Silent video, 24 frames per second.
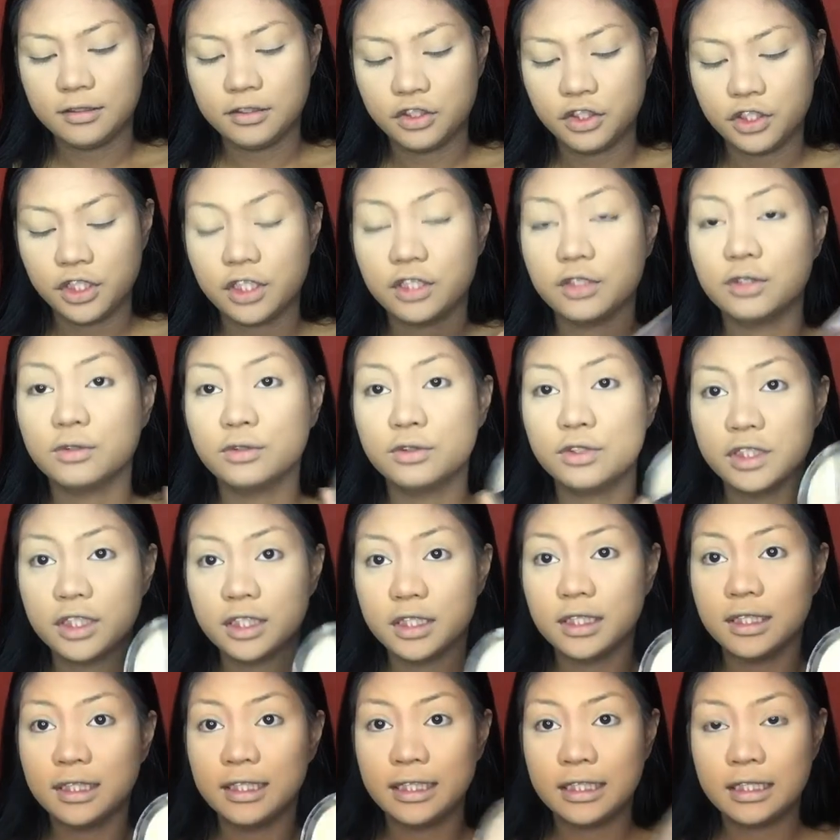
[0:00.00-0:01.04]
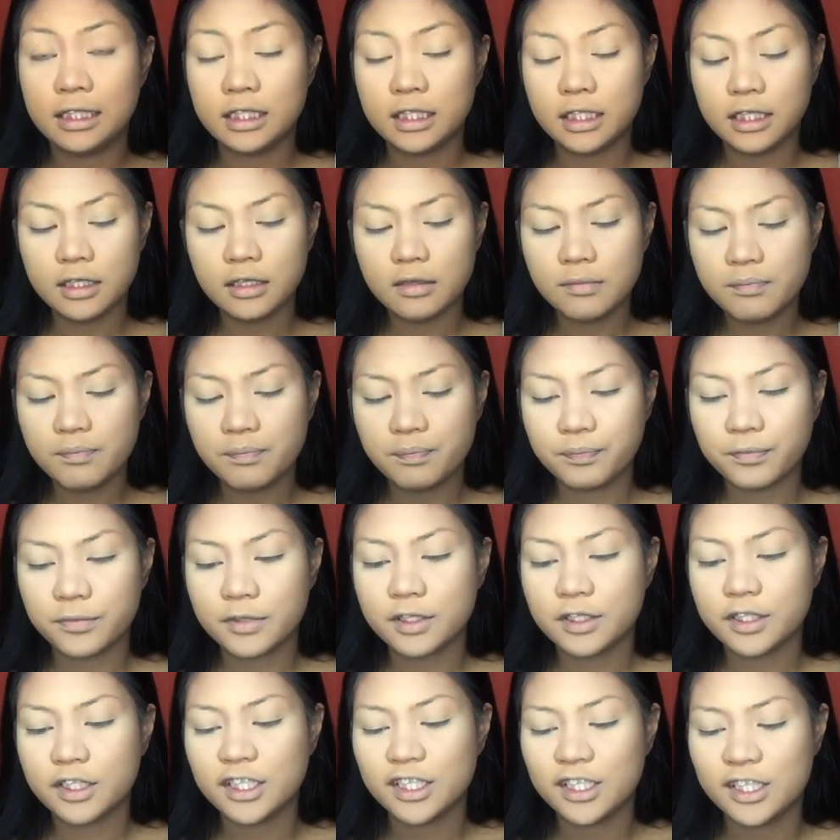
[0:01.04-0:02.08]
the shade Dolce de Leche.
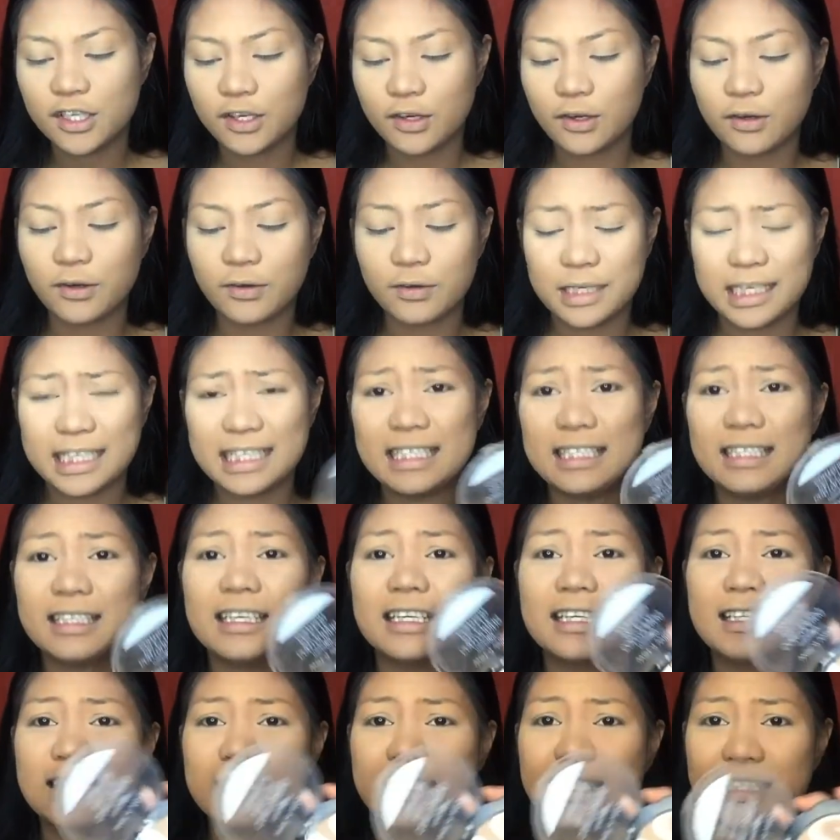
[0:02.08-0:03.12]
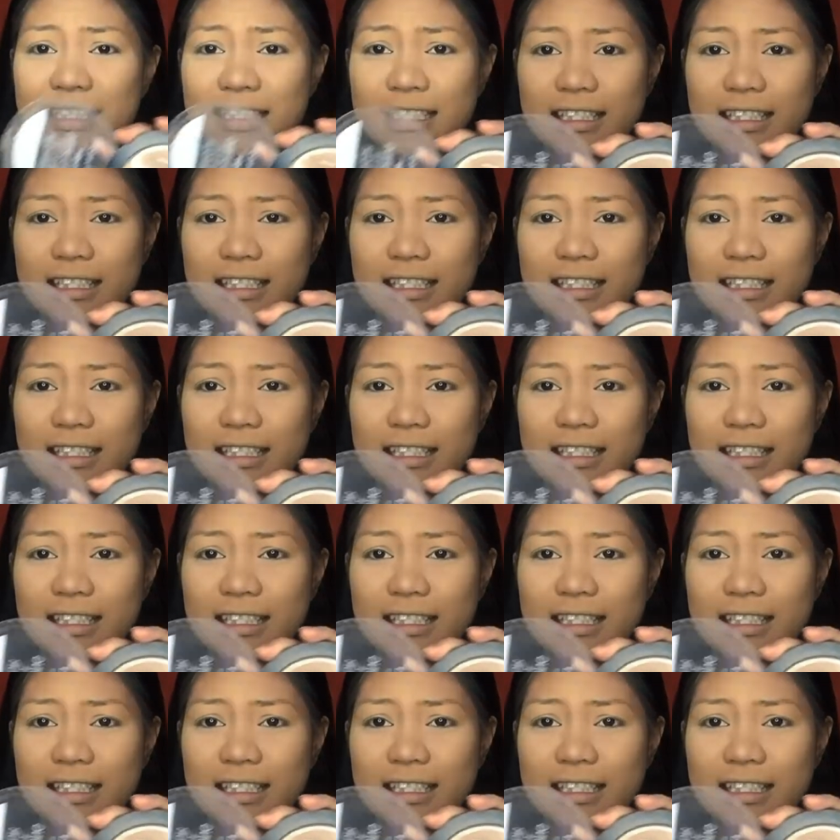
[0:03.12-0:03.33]
So as you guys can